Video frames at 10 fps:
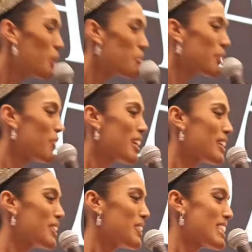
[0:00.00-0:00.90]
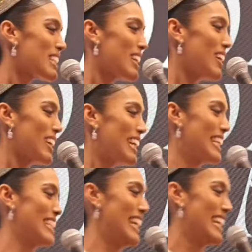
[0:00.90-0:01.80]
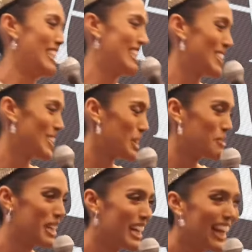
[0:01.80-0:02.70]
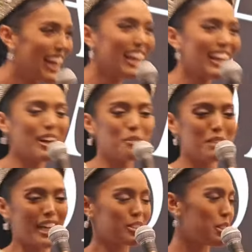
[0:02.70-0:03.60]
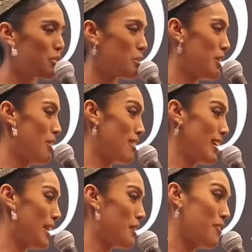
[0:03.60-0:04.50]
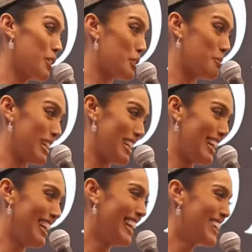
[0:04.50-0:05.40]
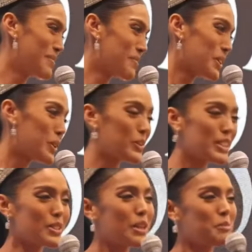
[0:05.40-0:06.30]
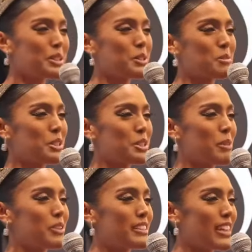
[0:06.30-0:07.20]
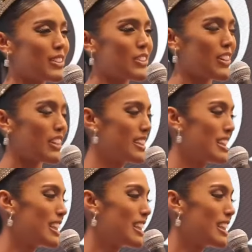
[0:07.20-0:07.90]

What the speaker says: My father, who is in the audience, ladies and gentlemen, comes actually from a long line of fishermen who has taught me so much about nature.